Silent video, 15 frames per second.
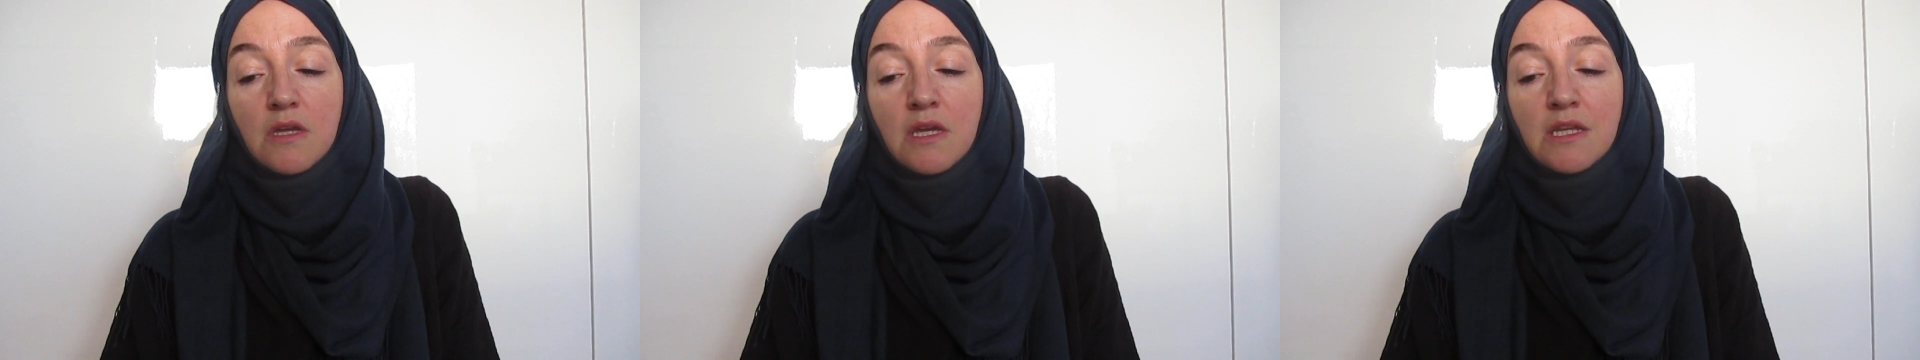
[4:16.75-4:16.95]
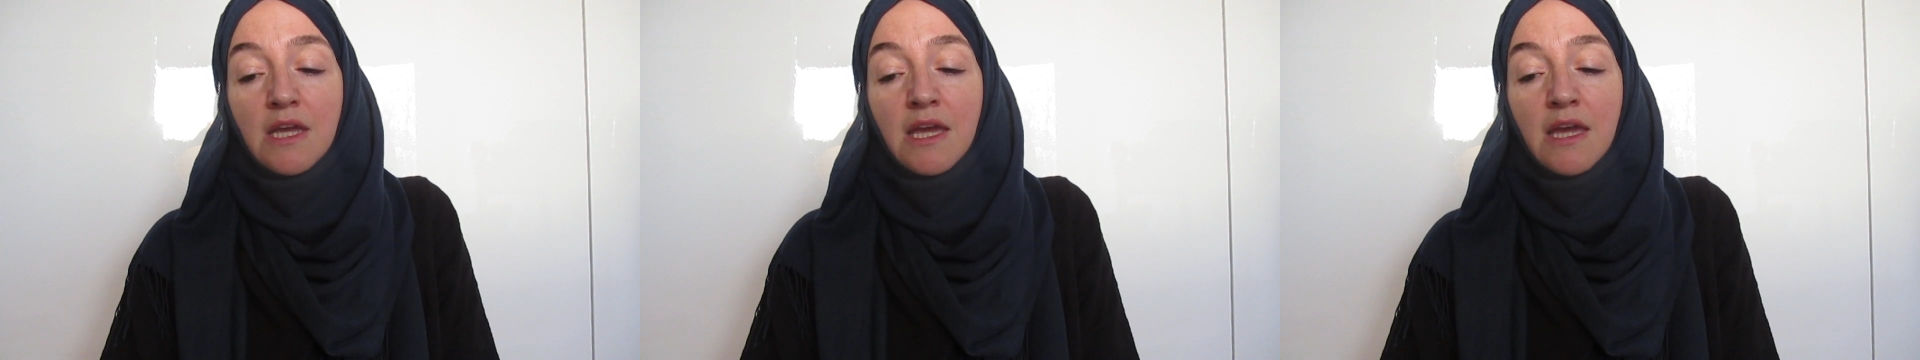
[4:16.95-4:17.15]

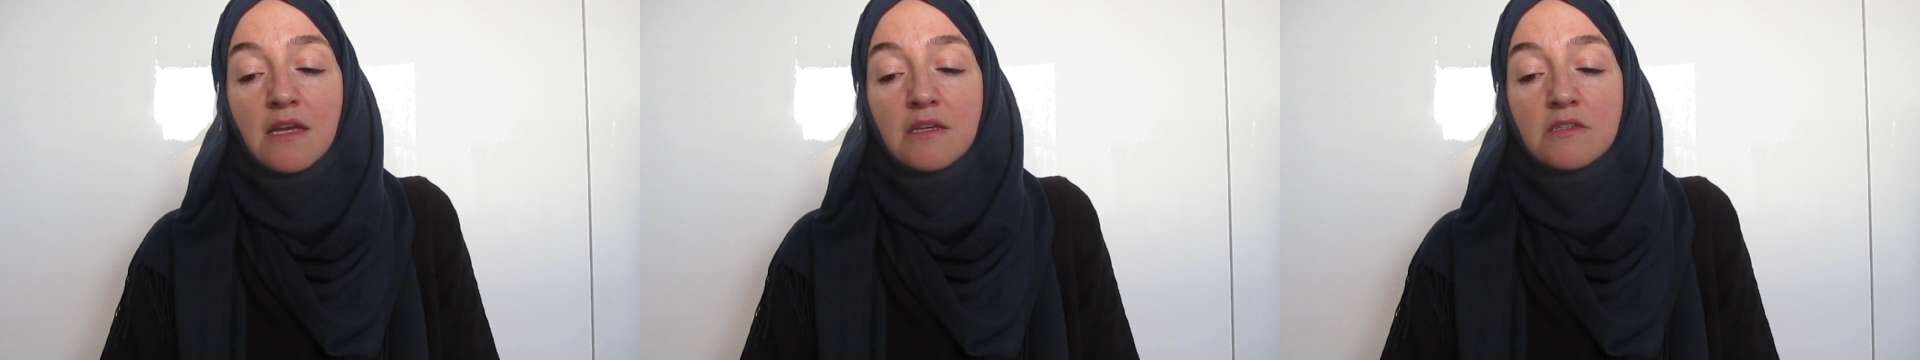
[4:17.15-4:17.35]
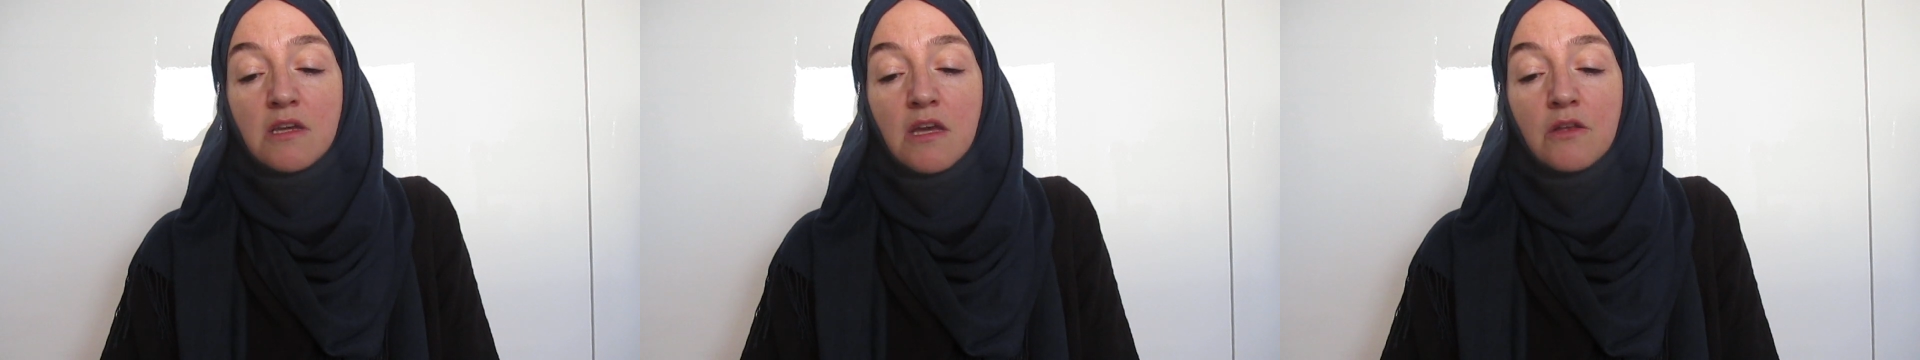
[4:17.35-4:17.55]
it
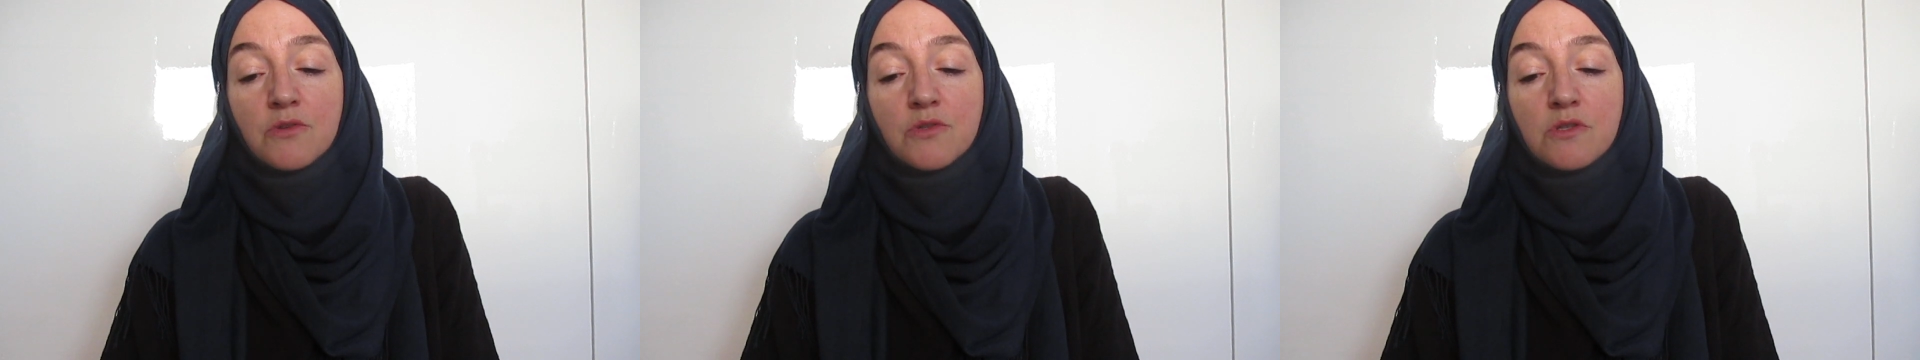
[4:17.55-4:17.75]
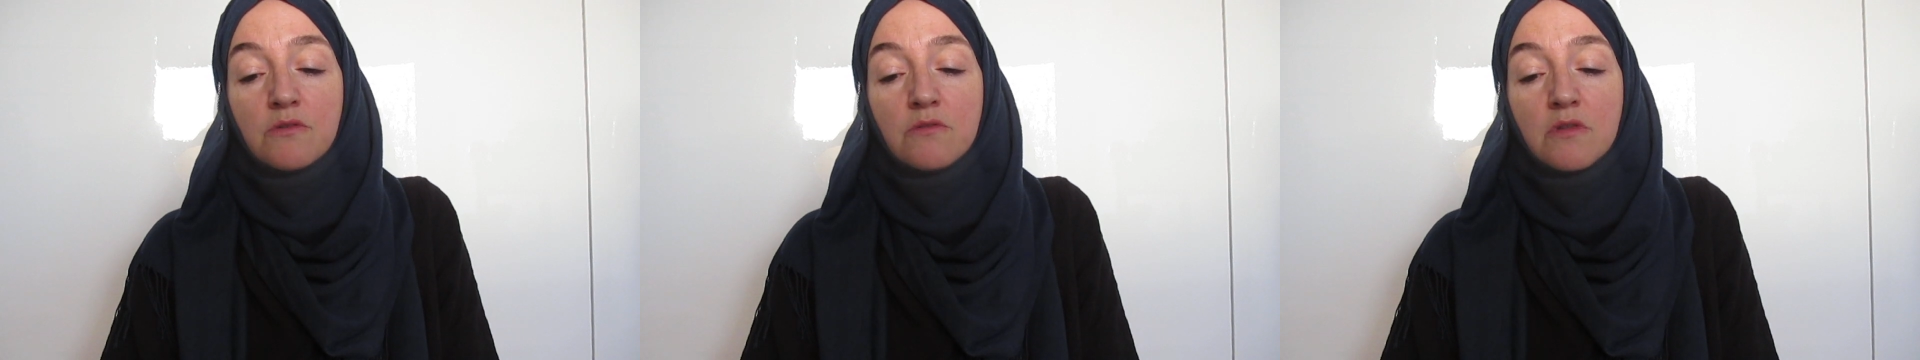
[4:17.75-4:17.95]

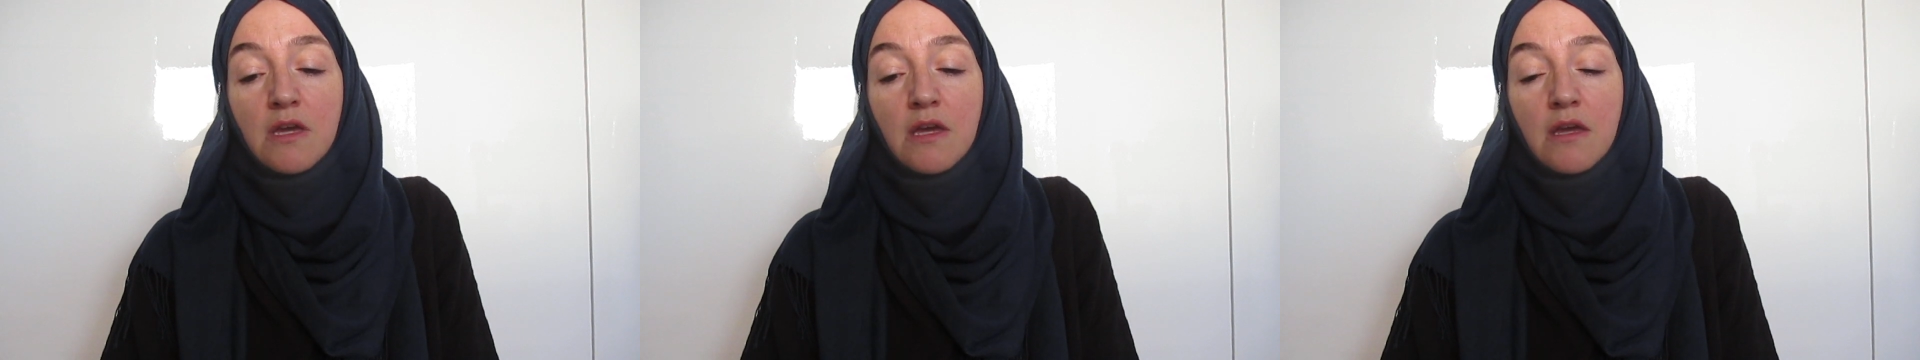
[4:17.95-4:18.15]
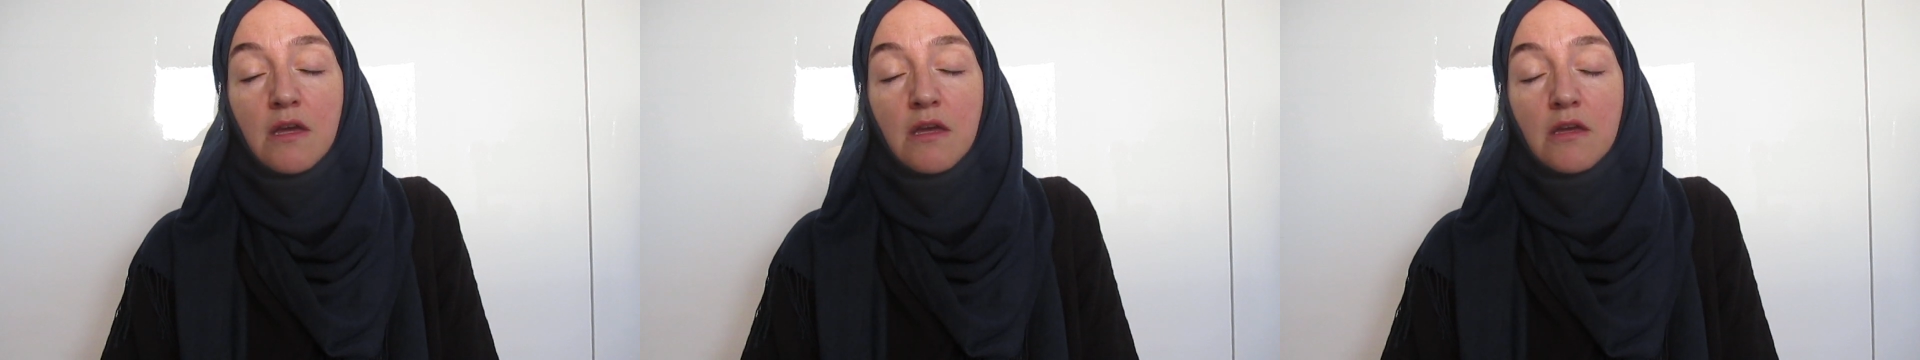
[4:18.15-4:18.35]
exiles you
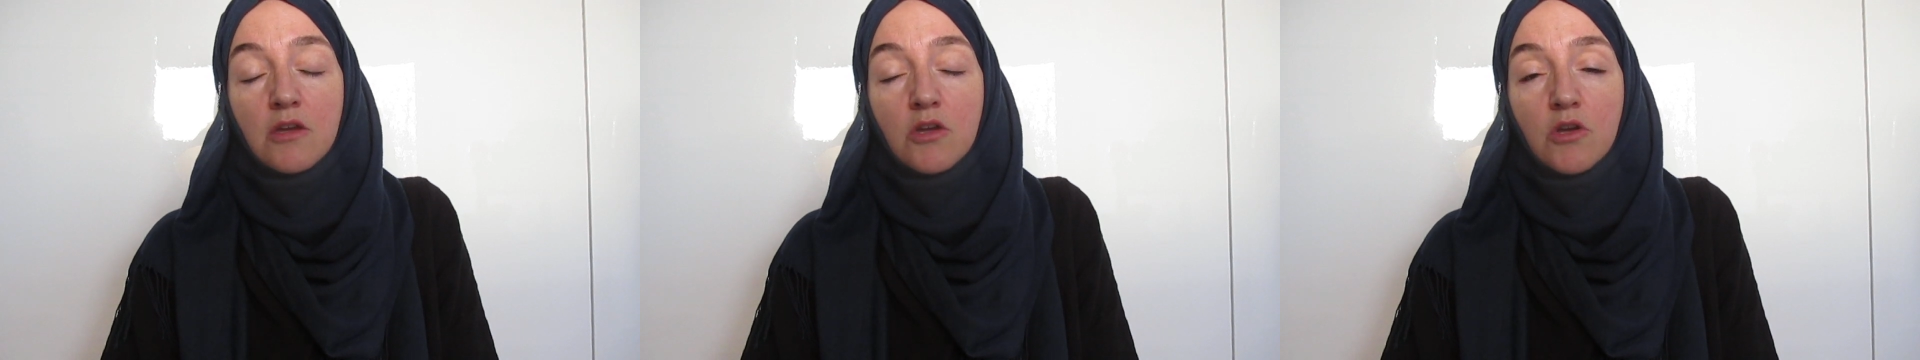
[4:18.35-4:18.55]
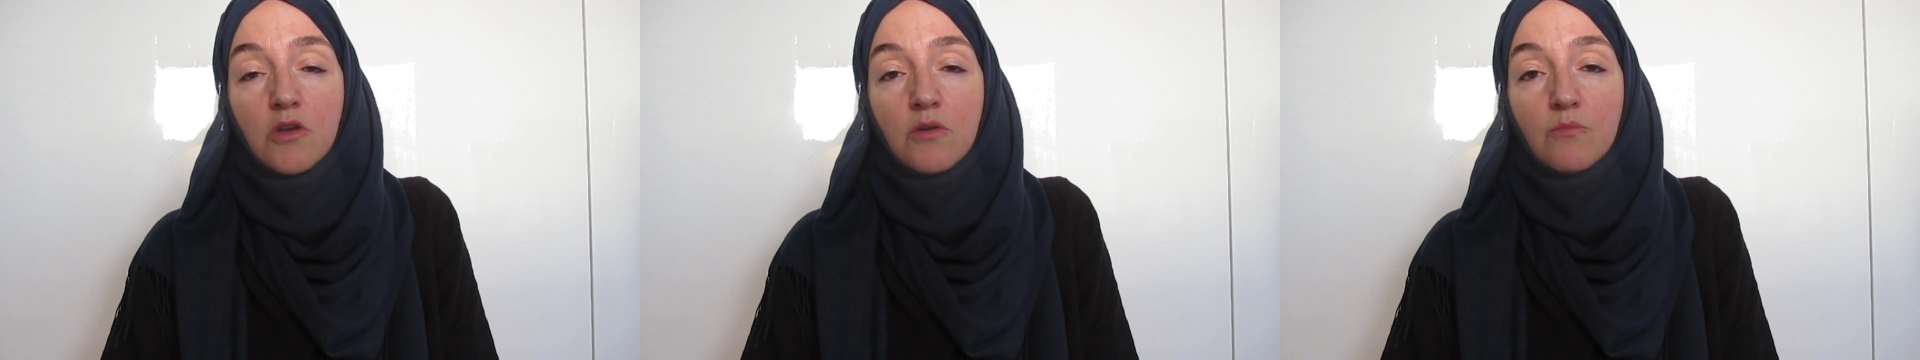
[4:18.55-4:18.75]
there
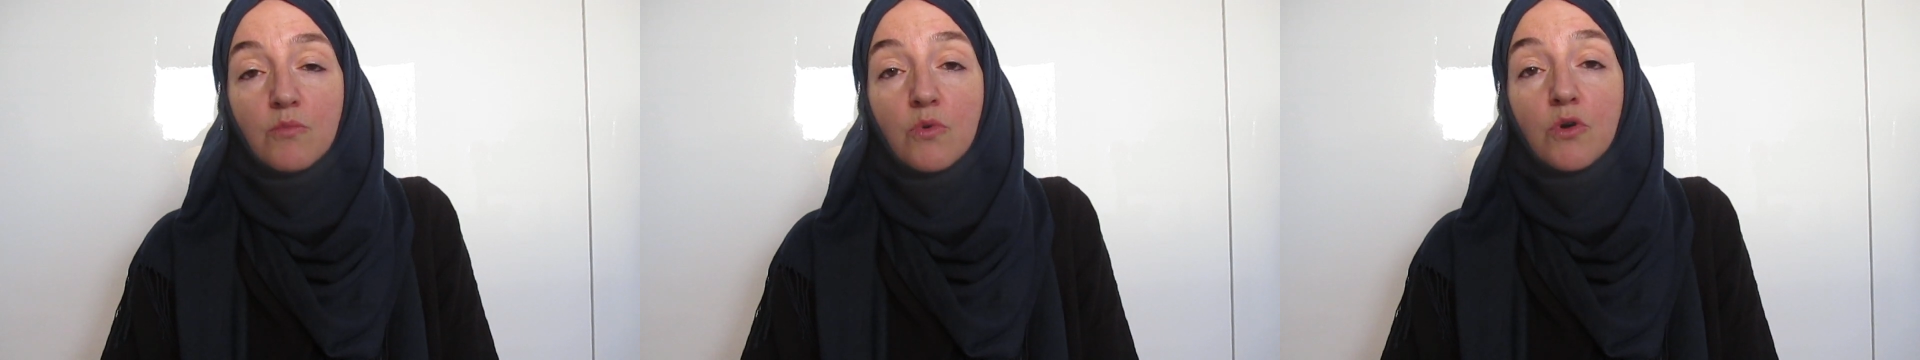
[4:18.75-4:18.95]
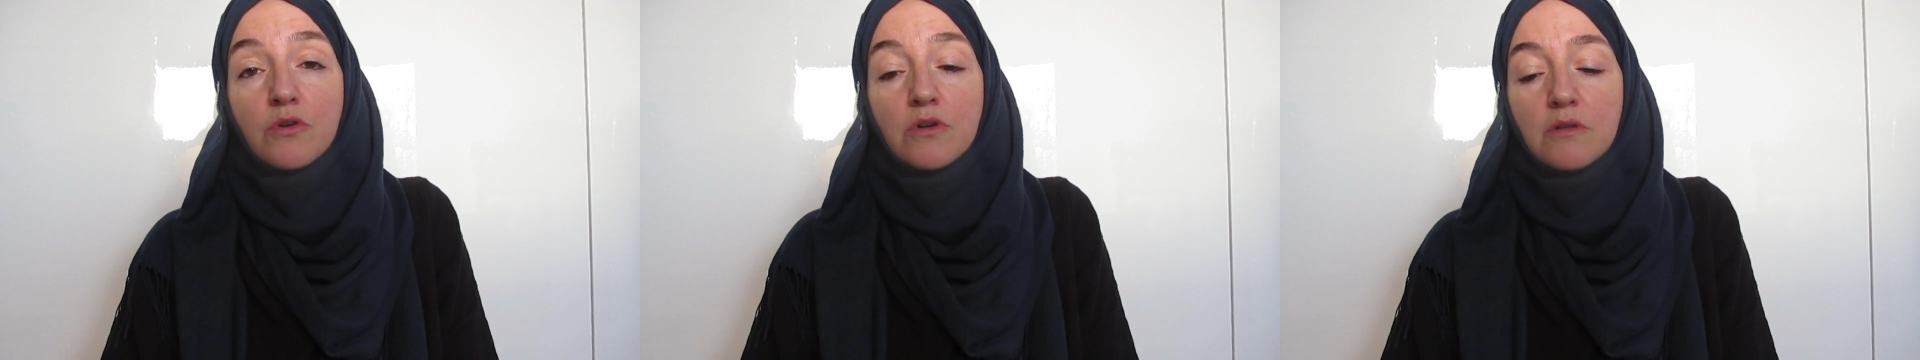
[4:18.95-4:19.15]

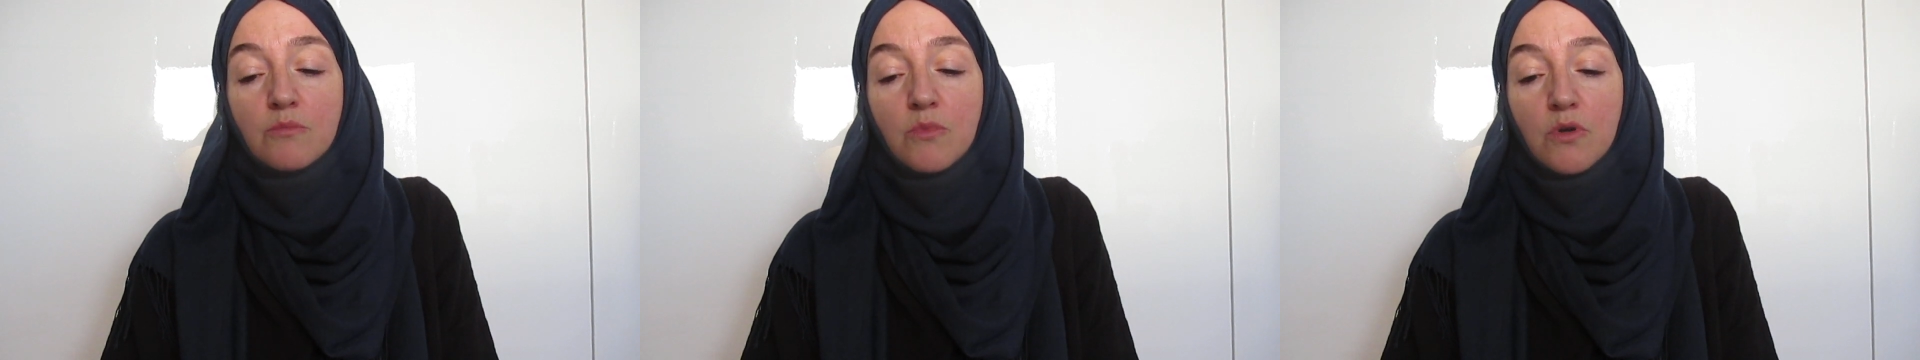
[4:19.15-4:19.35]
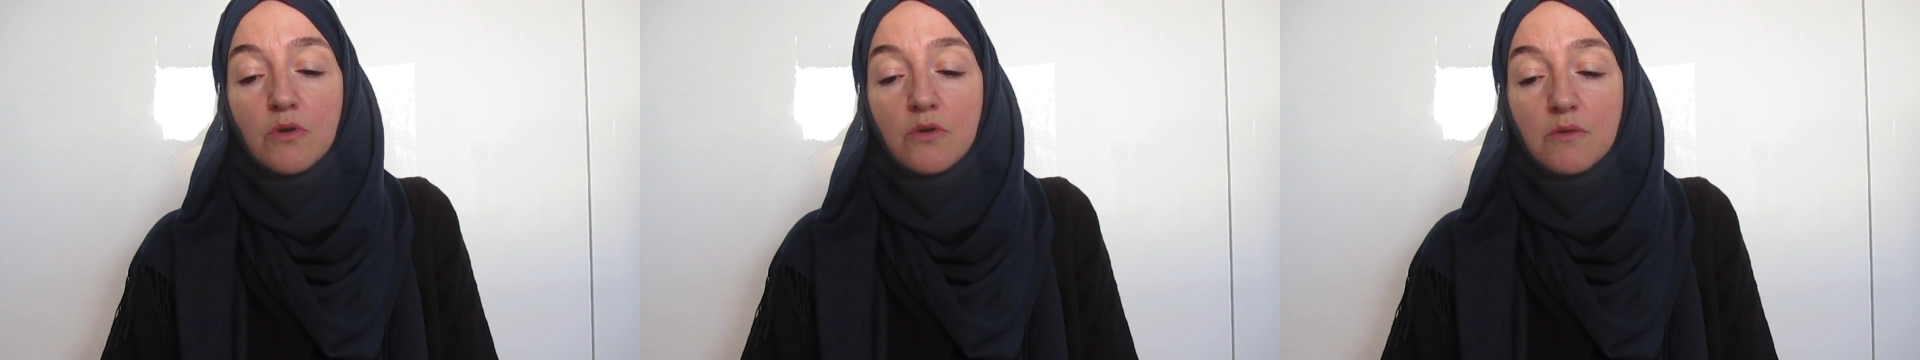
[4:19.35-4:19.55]
more and
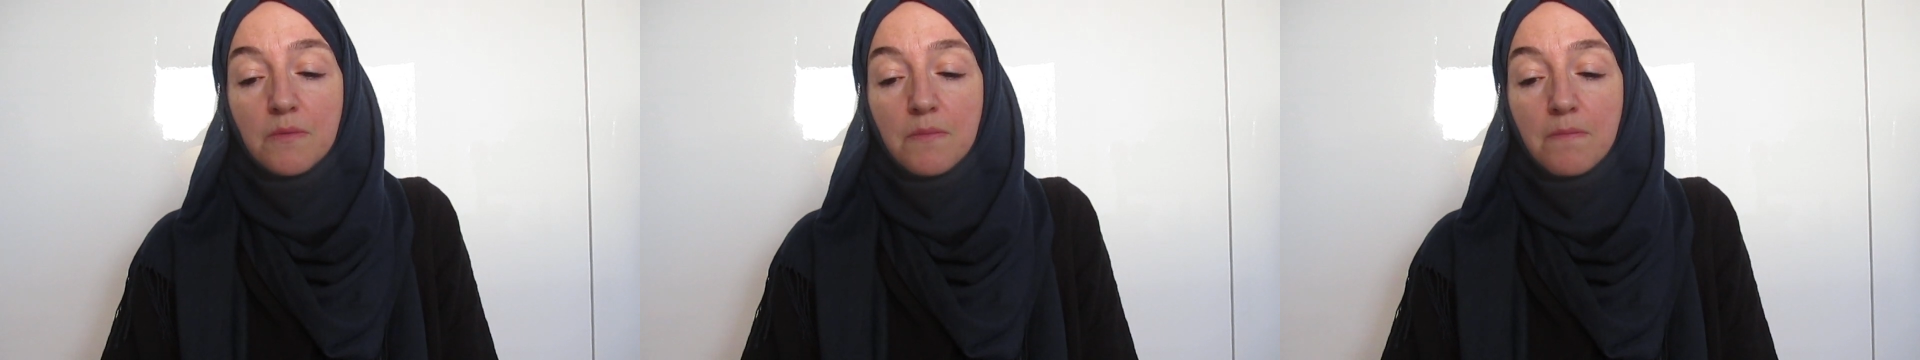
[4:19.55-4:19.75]
more."